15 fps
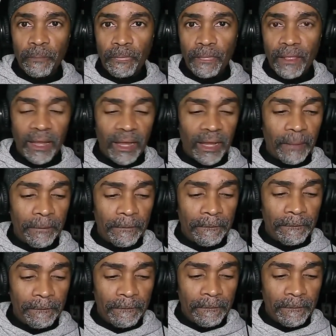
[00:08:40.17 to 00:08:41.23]

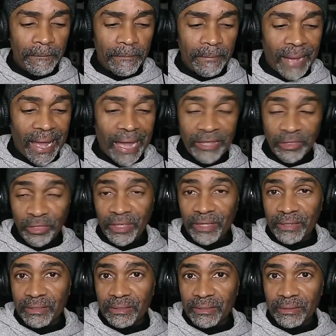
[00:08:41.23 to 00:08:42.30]
I
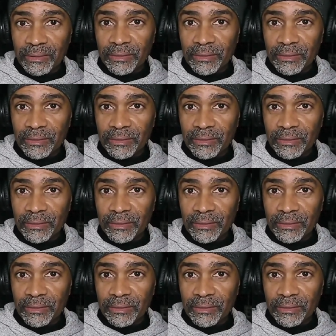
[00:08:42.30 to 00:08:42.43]
think,